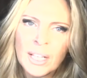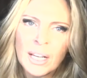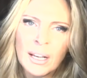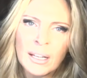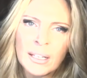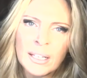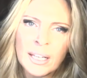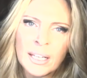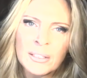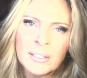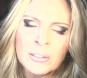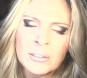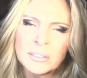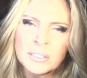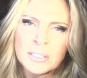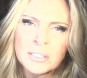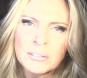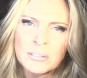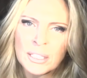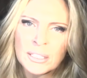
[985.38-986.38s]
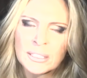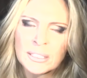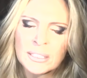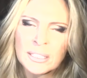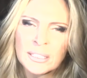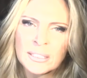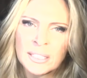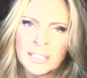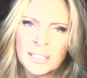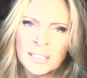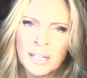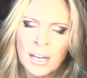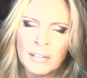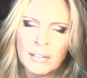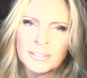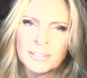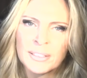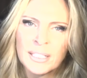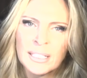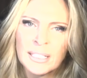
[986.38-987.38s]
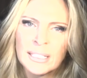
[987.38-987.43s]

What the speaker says: I cannot stress this enough.